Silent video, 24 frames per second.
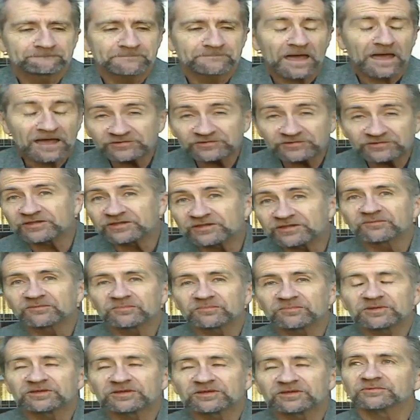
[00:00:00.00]
I see them.
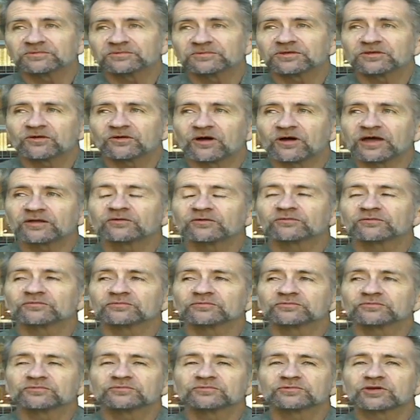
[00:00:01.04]
And, you know, I don't
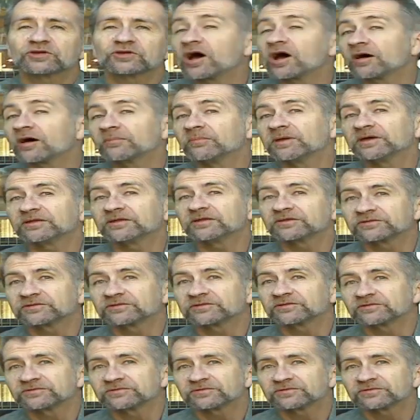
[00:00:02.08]
comment.